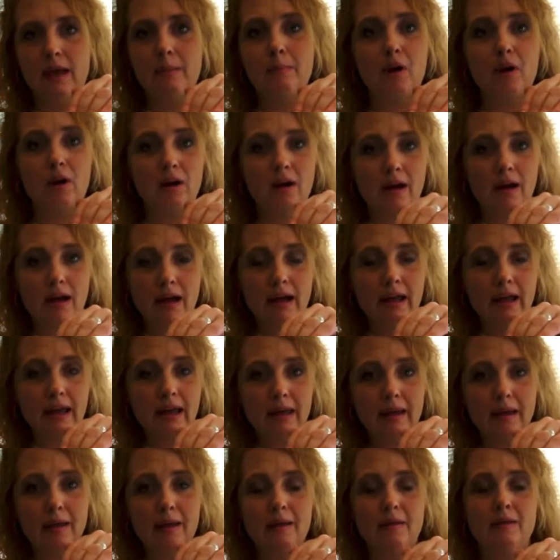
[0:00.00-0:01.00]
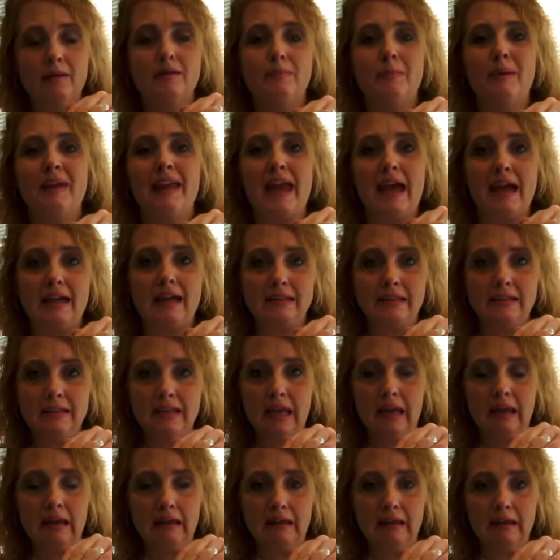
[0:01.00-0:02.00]
MRI, CAT
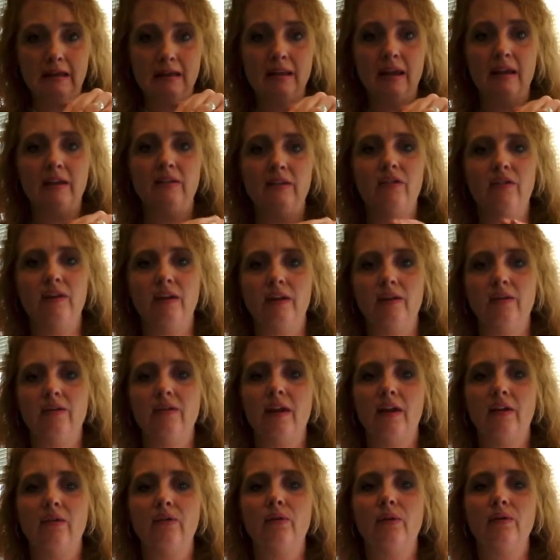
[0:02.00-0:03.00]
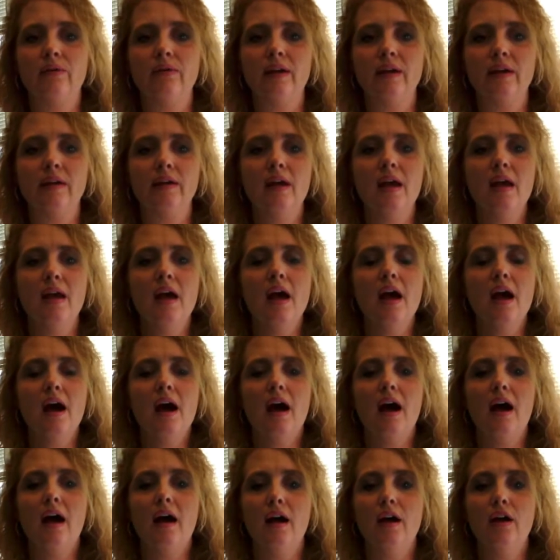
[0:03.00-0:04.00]
scan, that sort of thing.
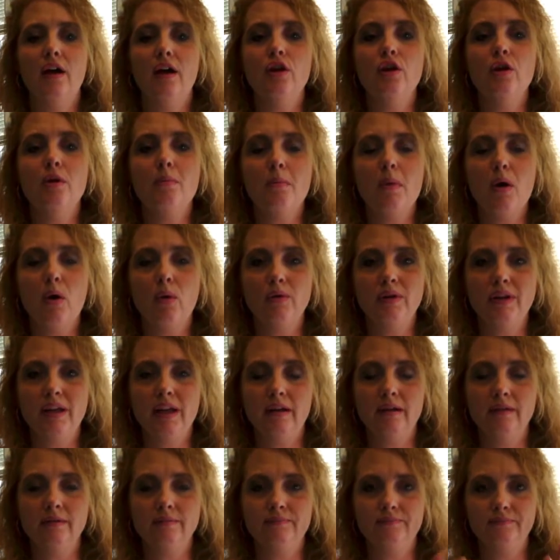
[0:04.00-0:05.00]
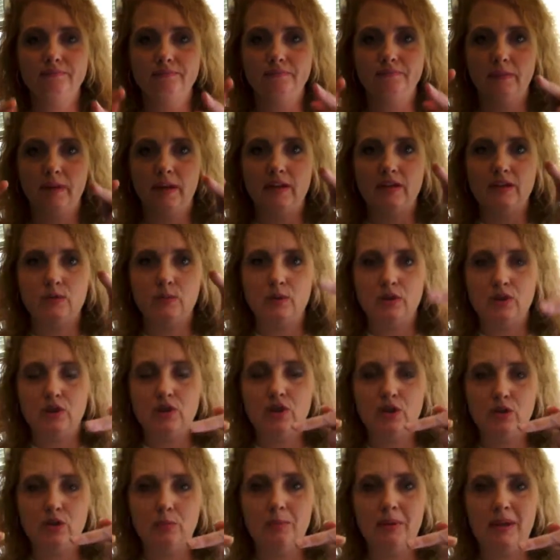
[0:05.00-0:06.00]
Pneumonia is
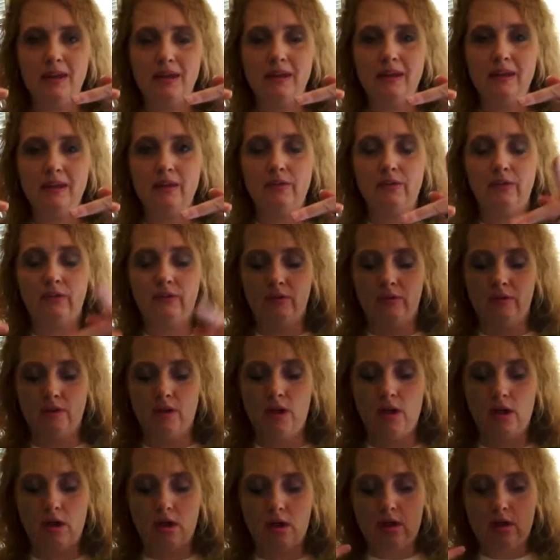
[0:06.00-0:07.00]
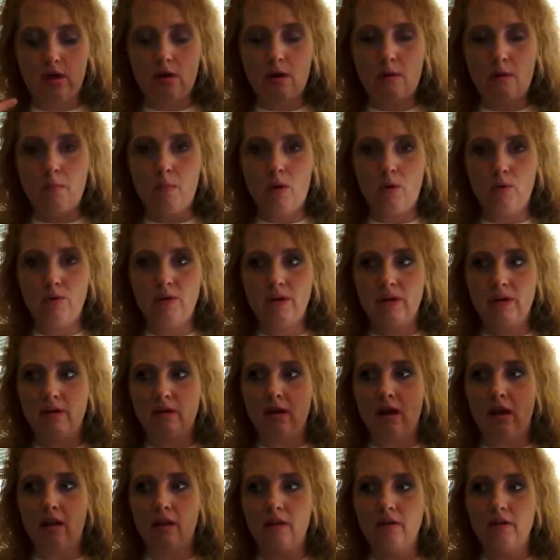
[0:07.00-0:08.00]
with two P's.
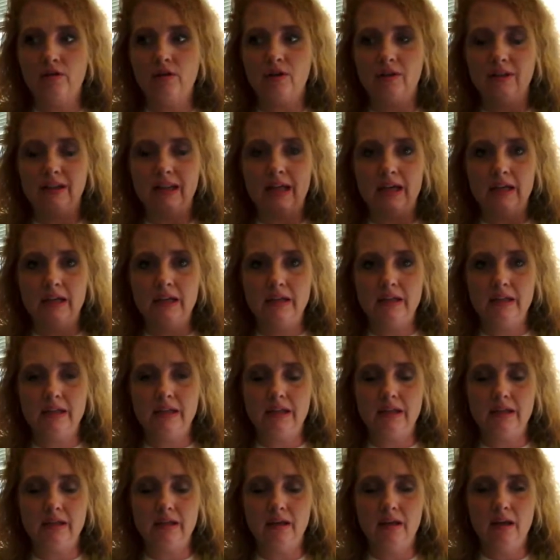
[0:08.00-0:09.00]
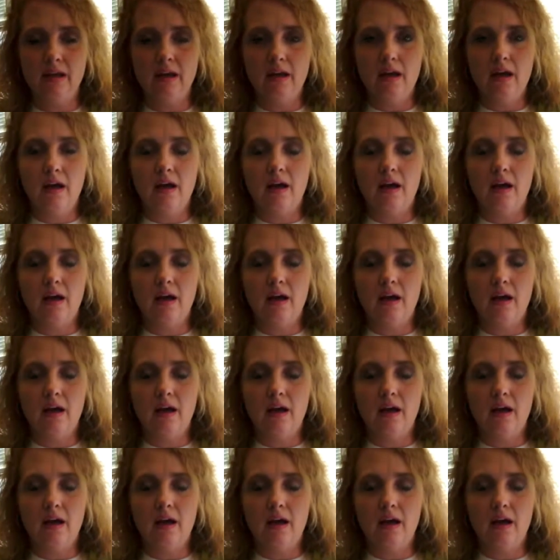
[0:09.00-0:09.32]
Pneumonia, all in your lungs.